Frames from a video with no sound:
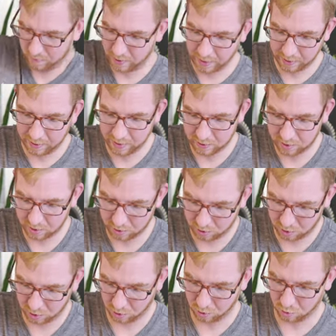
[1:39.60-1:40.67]
And this is
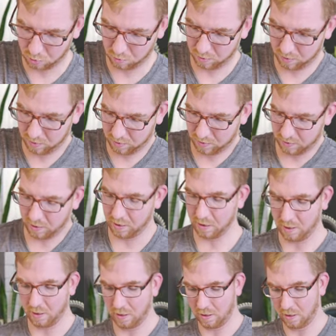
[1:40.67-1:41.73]
so
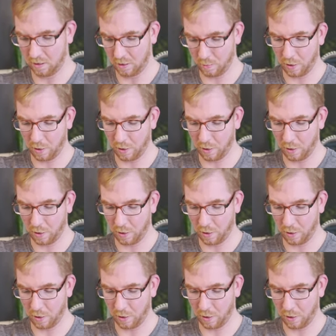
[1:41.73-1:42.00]
the